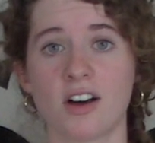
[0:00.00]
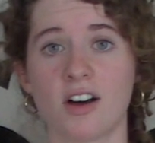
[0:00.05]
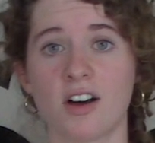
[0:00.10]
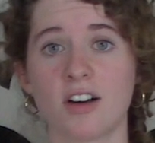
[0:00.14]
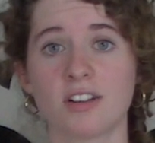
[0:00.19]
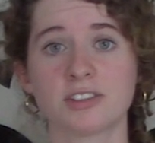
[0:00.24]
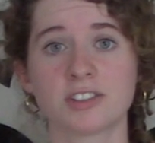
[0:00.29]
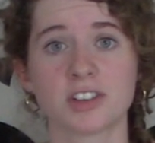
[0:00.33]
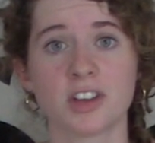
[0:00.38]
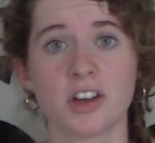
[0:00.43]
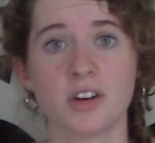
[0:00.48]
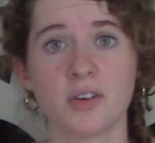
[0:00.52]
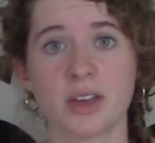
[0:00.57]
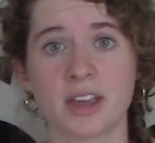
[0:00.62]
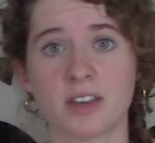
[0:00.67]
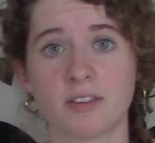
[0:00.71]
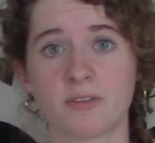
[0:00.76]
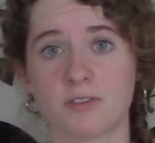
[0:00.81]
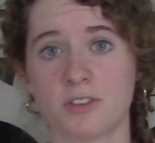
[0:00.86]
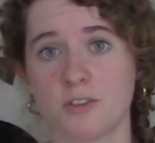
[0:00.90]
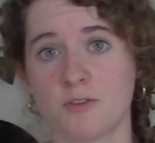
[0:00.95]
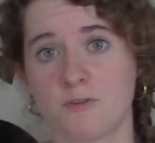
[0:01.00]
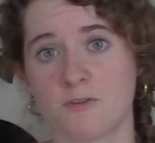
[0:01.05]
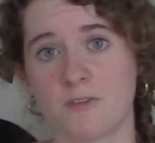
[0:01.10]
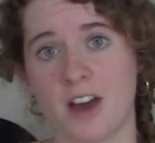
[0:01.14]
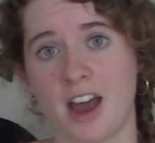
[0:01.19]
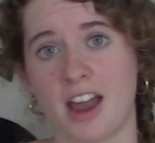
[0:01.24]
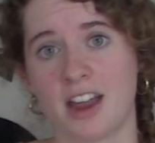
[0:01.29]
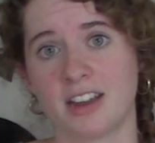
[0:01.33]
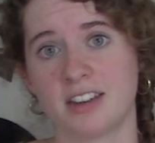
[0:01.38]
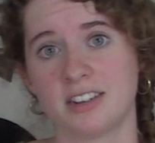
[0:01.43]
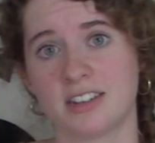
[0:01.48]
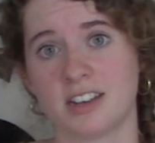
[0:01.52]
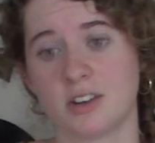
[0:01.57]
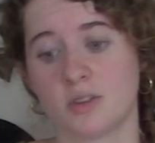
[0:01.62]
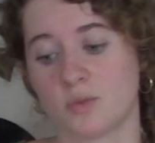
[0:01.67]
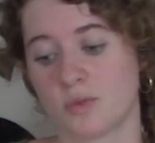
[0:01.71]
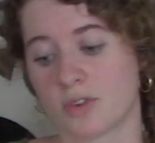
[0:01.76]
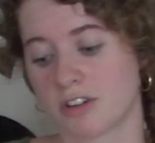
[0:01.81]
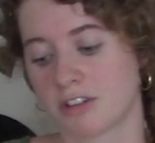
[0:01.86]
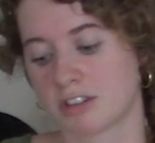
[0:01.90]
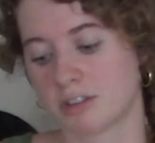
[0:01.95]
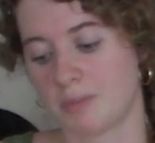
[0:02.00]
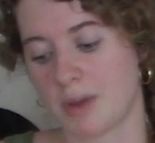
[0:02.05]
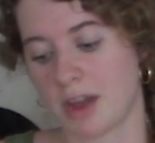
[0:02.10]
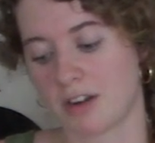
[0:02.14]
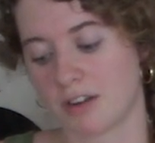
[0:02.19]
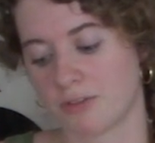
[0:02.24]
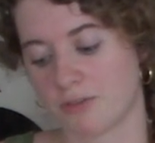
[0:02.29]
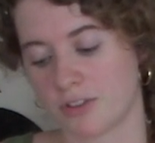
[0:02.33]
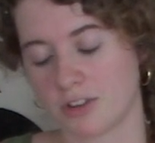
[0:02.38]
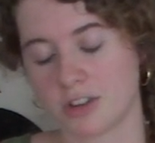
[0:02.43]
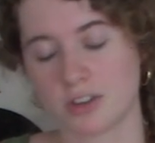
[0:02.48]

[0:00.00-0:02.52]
Also, if you find it works better for